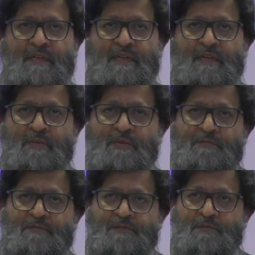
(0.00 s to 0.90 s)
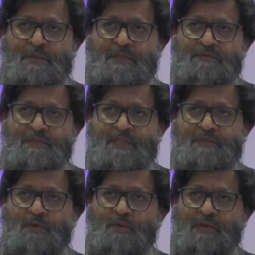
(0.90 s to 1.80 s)
when she first
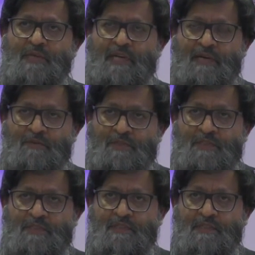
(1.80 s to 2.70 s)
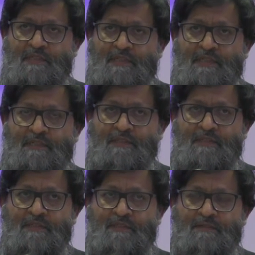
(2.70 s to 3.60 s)
spoke out
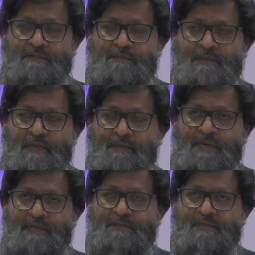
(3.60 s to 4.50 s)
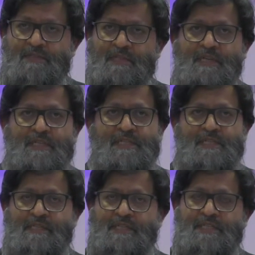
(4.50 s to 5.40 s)
in the papers, she
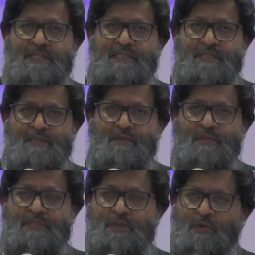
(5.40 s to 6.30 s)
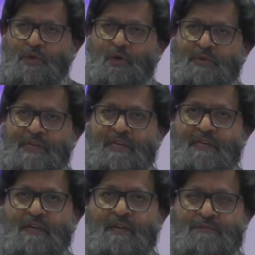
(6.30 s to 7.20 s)
said that it's not
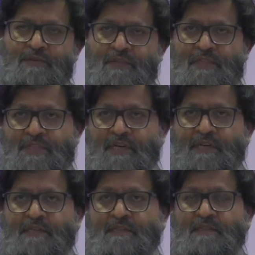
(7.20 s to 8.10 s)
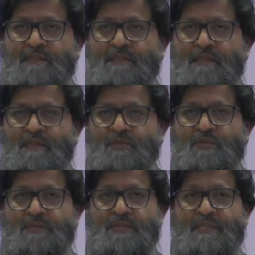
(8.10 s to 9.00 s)
okay for her child
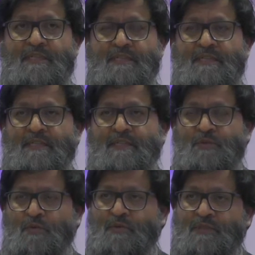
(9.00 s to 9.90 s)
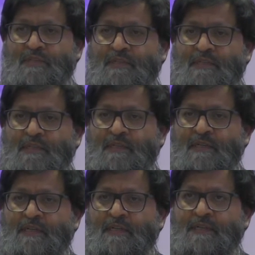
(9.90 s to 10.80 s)
to be taught
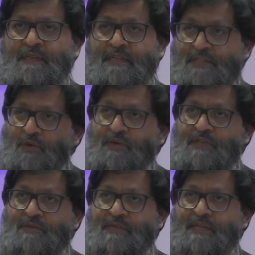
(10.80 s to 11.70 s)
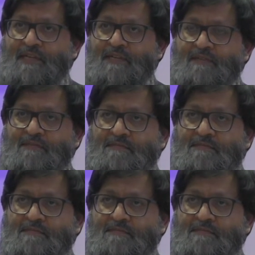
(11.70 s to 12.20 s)
that it's okay to be gay.